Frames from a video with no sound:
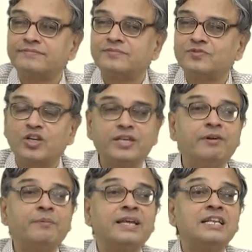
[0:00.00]
So,
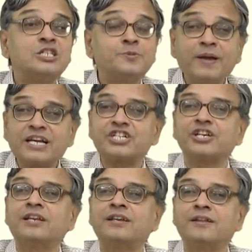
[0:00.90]
even by
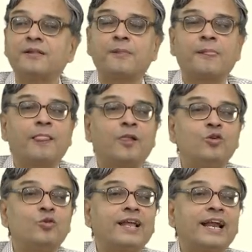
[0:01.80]
inspection,
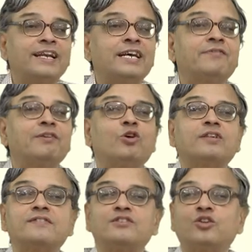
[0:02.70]
you can identify what
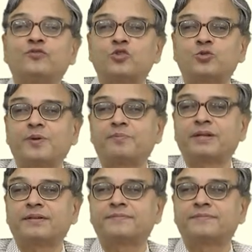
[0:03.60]
is a zero force member.